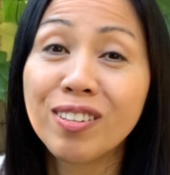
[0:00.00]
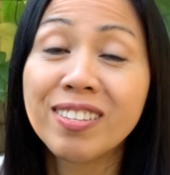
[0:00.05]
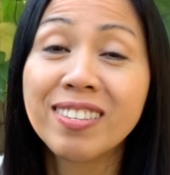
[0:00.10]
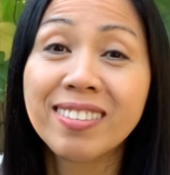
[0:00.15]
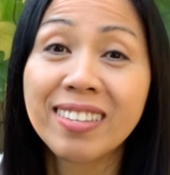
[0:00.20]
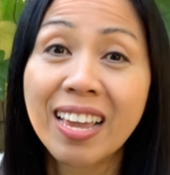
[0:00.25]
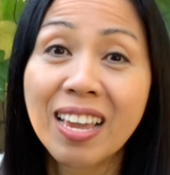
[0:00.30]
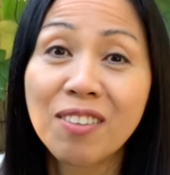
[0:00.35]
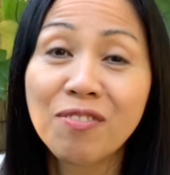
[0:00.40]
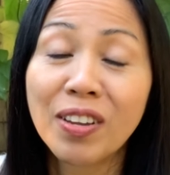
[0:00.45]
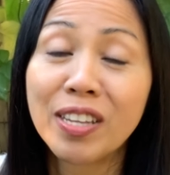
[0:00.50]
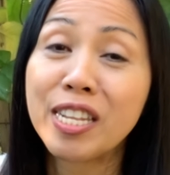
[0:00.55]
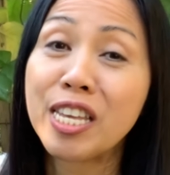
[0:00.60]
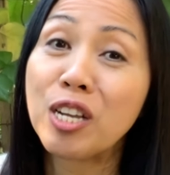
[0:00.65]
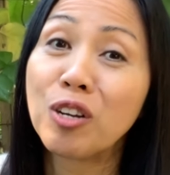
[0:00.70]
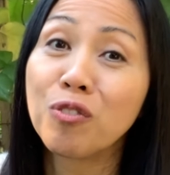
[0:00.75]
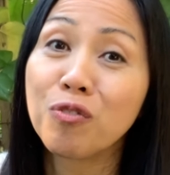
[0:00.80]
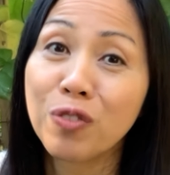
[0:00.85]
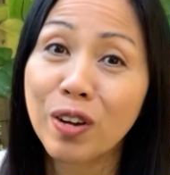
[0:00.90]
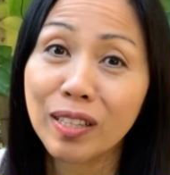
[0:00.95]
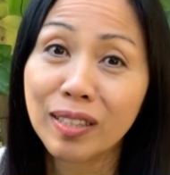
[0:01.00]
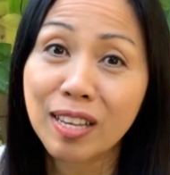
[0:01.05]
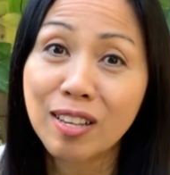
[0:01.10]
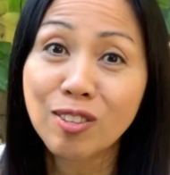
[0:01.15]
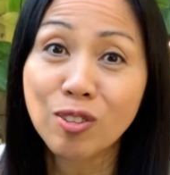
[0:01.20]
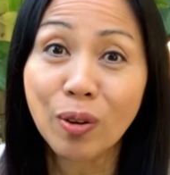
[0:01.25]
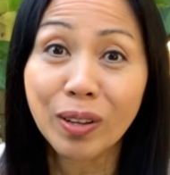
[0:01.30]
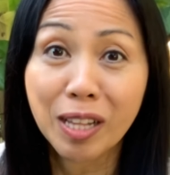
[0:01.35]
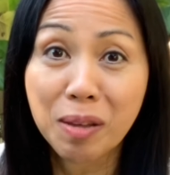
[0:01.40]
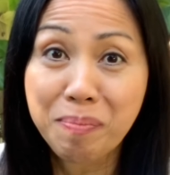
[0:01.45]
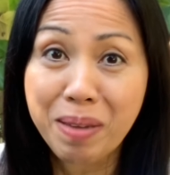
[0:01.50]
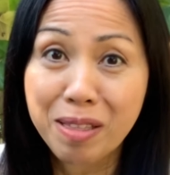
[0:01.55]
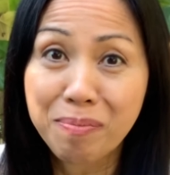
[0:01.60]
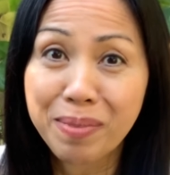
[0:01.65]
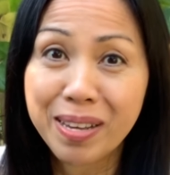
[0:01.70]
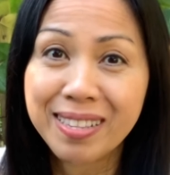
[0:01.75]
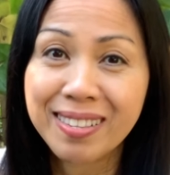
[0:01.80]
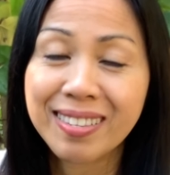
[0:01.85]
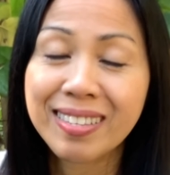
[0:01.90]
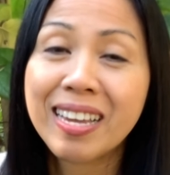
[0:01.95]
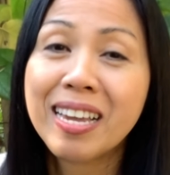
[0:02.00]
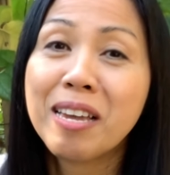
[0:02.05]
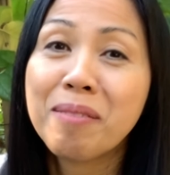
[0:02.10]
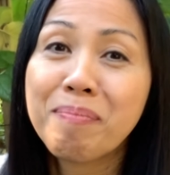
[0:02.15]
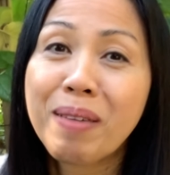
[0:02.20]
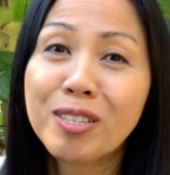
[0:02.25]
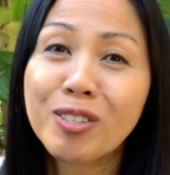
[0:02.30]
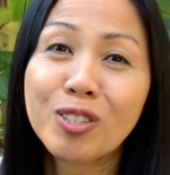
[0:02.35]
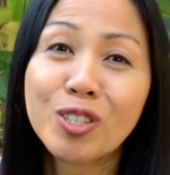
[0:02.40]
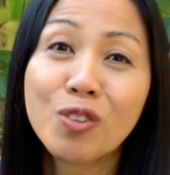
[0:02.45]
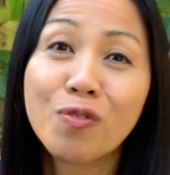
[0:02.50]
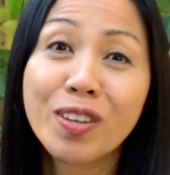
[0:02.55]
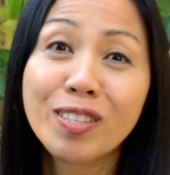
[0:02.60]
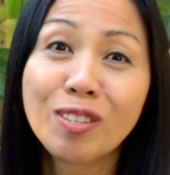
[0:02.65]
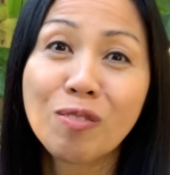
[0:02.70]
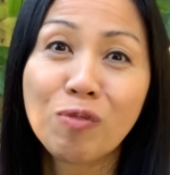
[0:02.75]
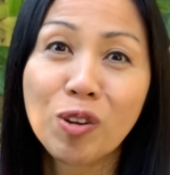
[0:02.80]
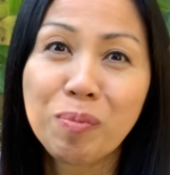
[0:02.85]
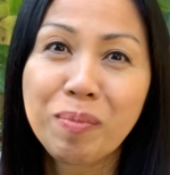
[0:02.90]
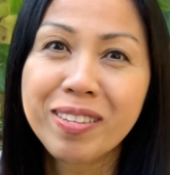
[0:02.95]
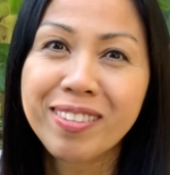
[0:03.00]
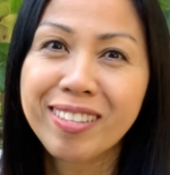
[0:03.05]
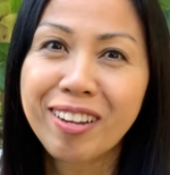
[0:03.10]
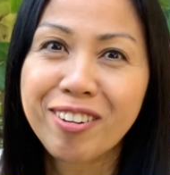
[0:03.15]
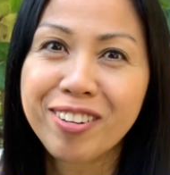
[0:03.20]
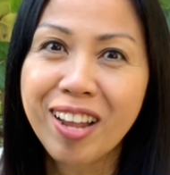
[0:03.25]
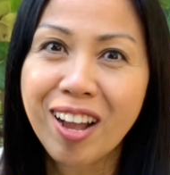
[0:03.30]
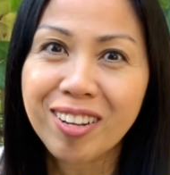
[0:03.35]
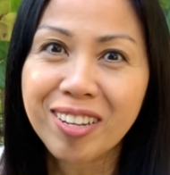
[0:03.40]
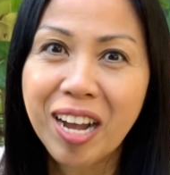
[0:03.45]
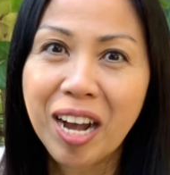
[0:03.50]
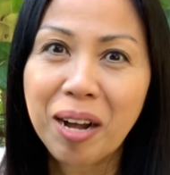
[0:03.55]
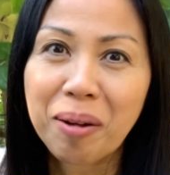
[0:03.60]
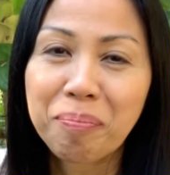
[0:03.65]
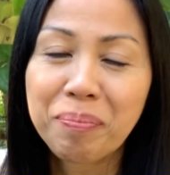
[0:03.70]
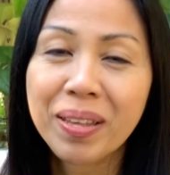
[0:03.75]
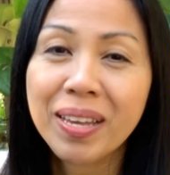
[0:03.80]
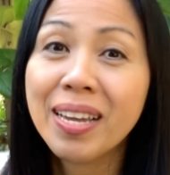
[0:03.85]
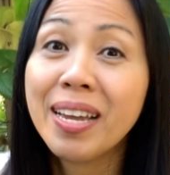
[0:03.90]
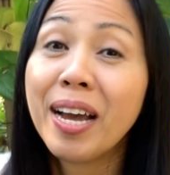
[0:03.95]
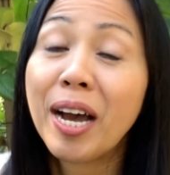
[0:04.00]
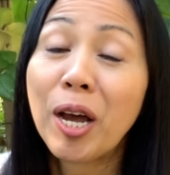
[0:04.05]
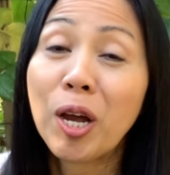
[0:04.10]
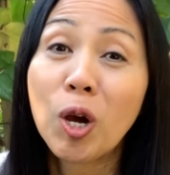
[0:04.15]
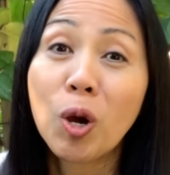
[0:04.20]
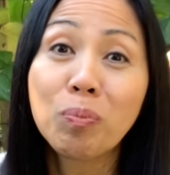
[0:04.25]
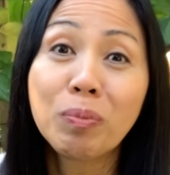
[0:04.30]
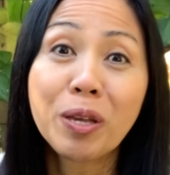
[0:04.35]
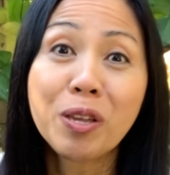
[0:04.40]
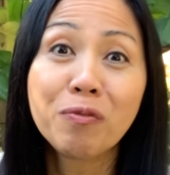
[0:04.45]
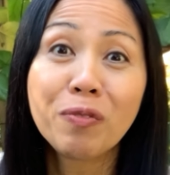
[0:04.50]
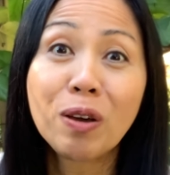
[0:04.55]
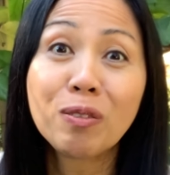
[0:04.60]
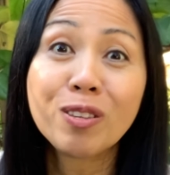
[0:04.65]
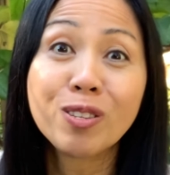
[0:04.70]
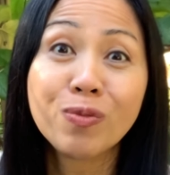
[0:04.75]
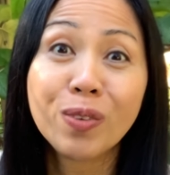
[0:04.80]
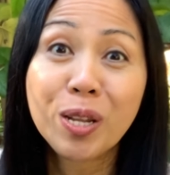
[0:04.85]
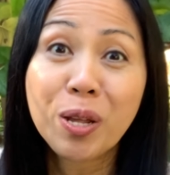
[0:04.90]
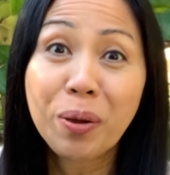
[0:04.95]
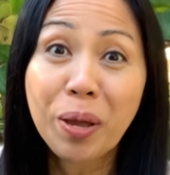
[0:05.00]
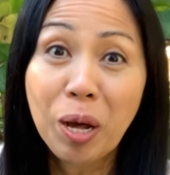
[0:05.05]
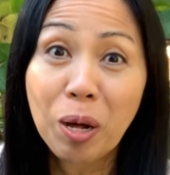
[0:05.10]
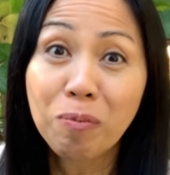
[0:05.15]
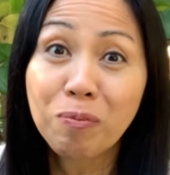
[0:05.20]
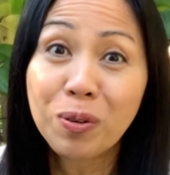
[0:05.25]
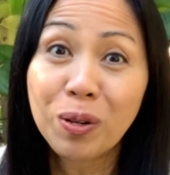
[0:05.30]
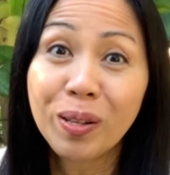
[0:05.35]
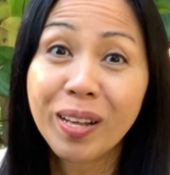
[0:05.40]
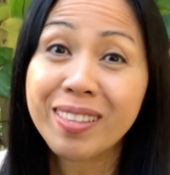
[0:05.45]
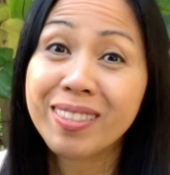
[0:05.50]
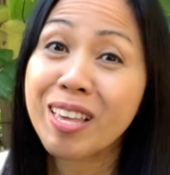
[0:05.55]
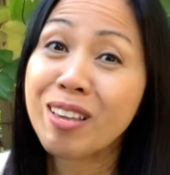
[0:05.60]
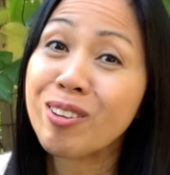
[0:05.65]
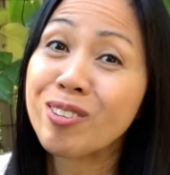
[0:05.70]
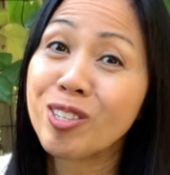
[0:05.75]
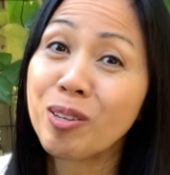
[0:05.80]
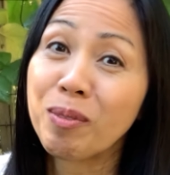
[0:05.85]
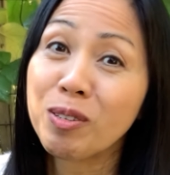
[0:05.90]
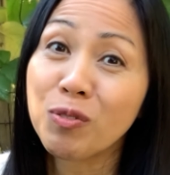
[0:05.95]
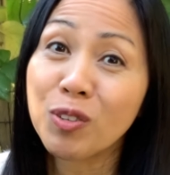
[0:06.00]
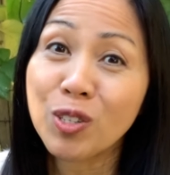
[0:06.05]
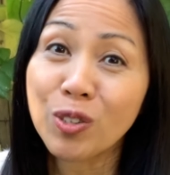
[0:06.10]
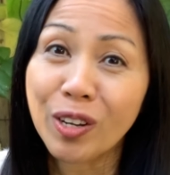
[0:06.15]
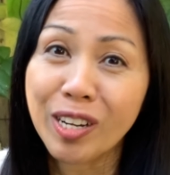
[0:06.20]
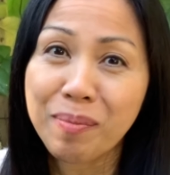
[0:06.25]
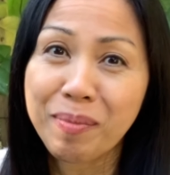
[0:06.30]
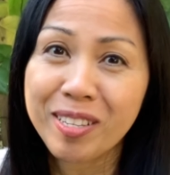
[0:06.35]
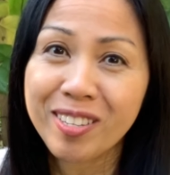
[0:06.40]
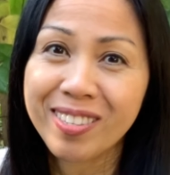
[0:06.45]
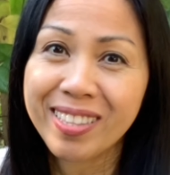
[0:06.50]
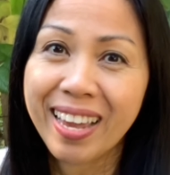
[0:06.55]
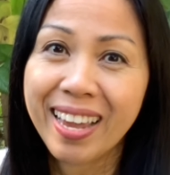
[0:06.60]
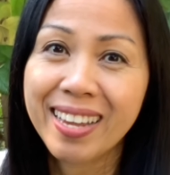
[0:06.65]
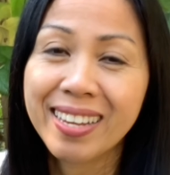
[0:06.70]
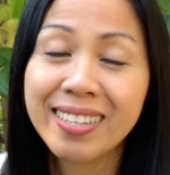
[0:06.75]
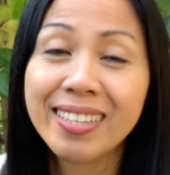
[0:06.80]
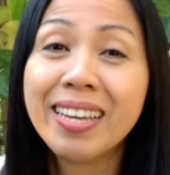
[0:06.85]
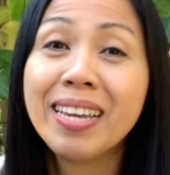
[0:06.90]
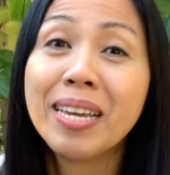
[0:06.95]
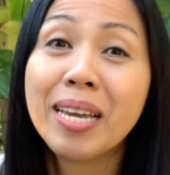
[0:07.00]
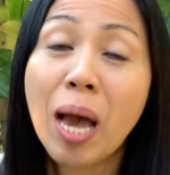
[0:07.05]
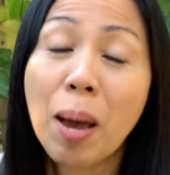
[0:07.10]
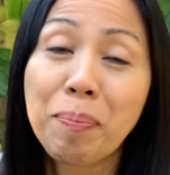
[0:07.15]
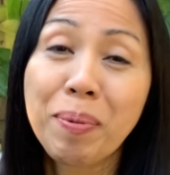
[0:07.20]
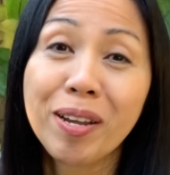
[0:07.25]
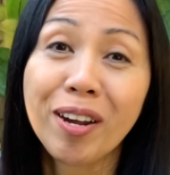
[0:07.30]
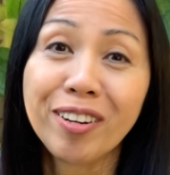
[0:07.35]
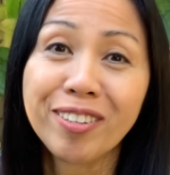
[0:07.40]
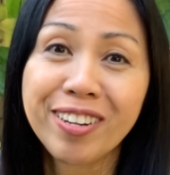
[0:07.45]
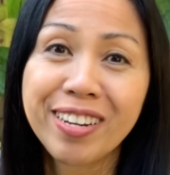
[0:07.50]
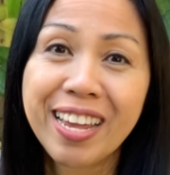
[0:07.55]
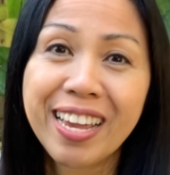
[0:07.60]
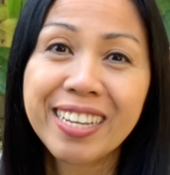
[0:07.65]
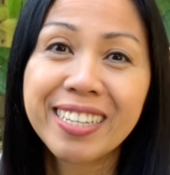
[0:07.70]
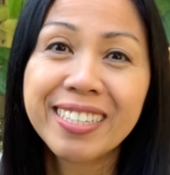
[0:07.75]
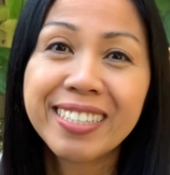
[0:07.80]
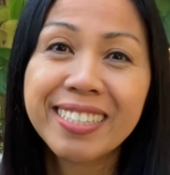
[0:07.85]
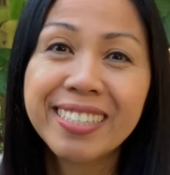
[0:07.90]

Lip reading: safe, and eco-friendly soil amendments, make sure to visit VermisTerra.com. I hope that you found this video helpful, and thank you so much for joining me today. Happy gardening!